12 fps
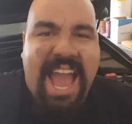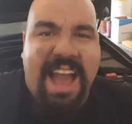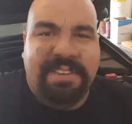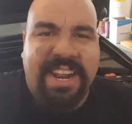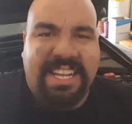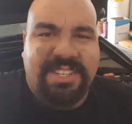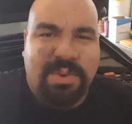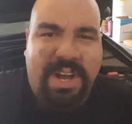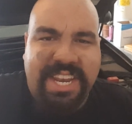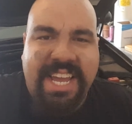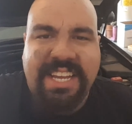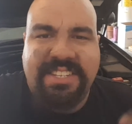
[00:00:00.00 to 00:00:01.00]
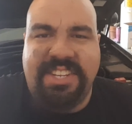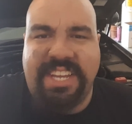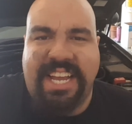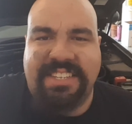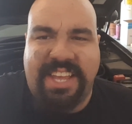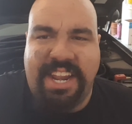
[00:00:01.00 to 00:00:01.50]
Have a nice one. See
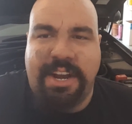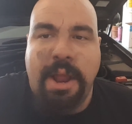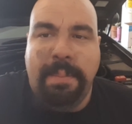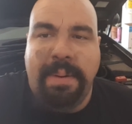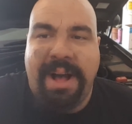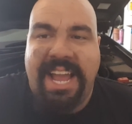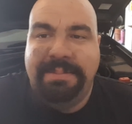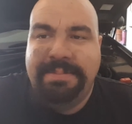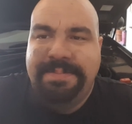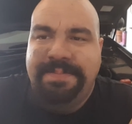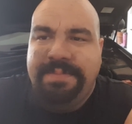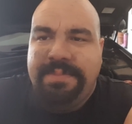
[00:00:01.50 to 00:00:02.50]
you guys later. Bye-bye.